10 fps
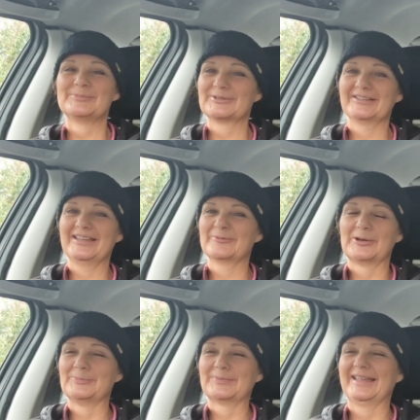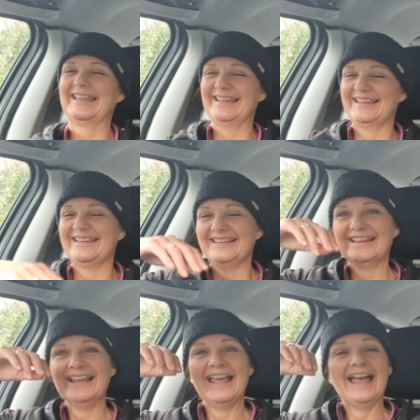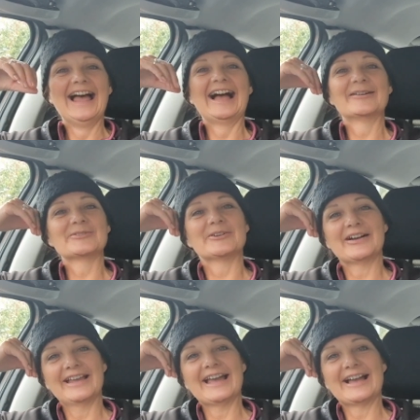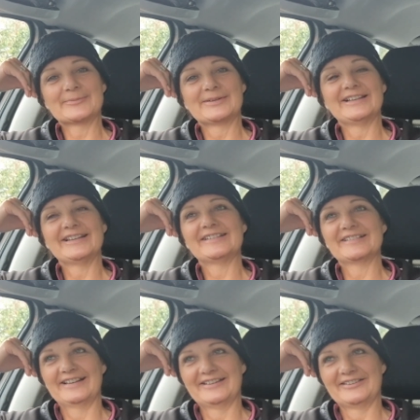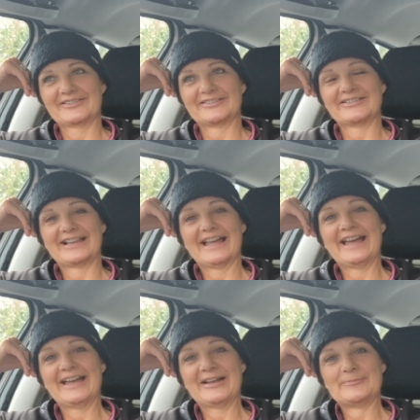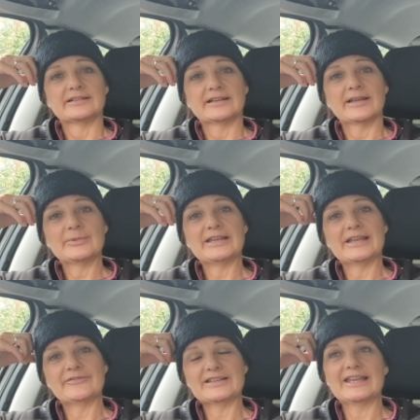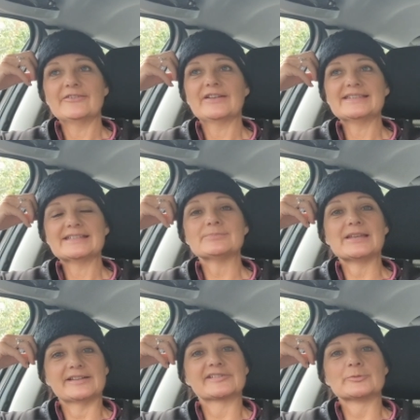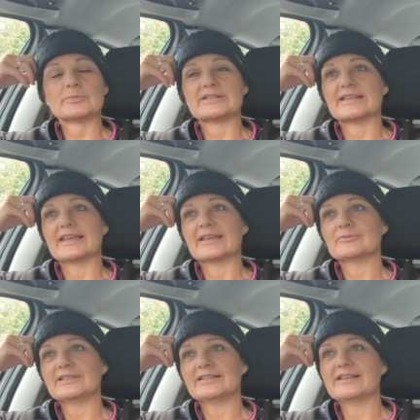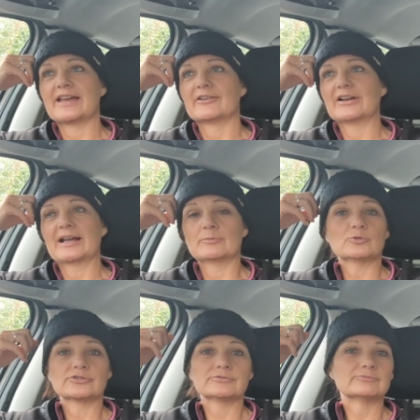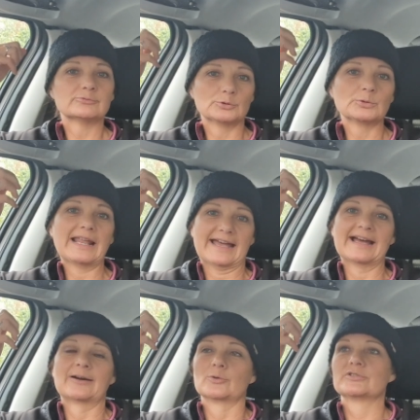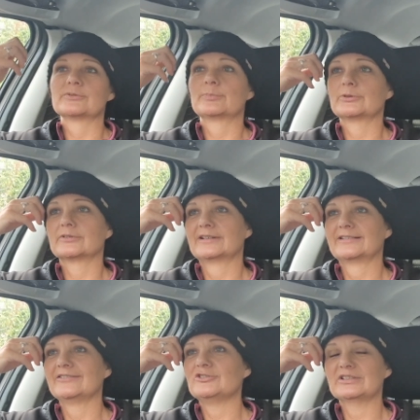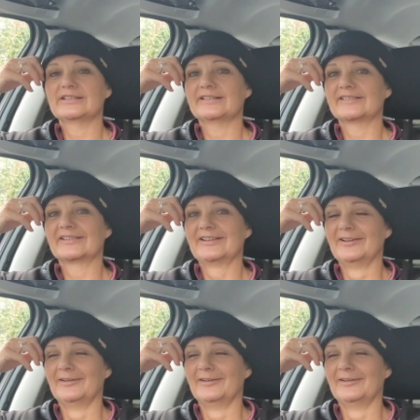but it won't be. I'm quite happily single. I mean, if I did meet somebody, you know, I wouldn't rule it out, but geez,